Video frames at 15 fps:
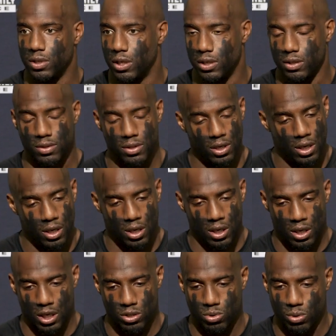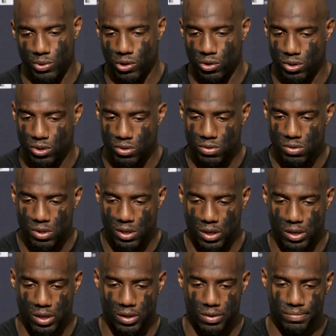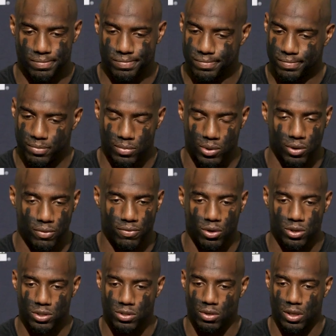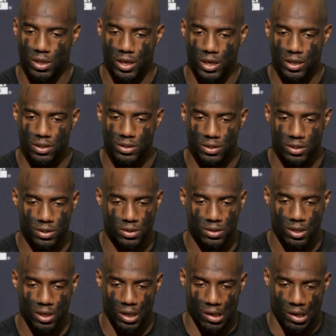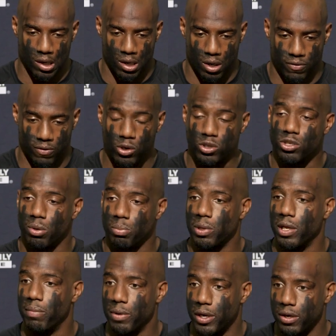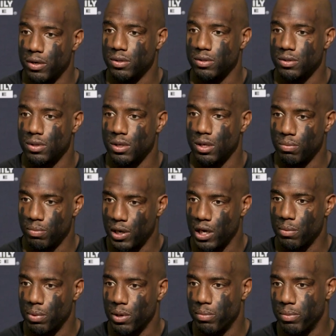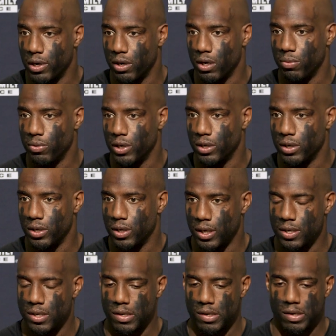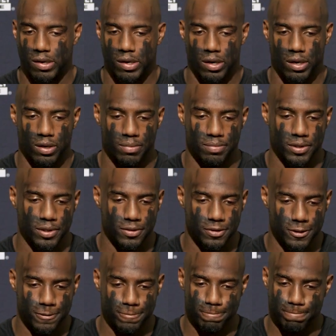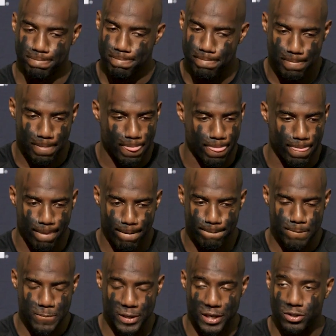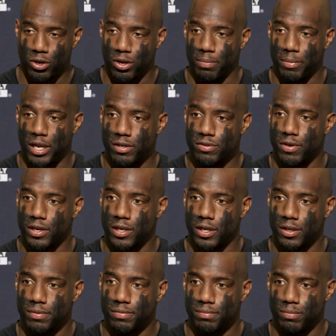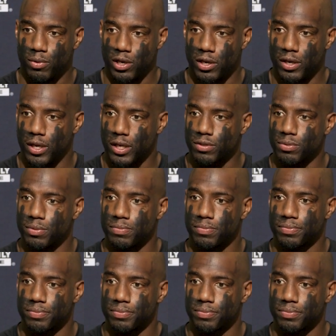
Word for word: And that's what we're going to do. We're going to focus on the Lions and focus on playing better. We got to play better than we did today. And that's all that matters right now, winning the next one.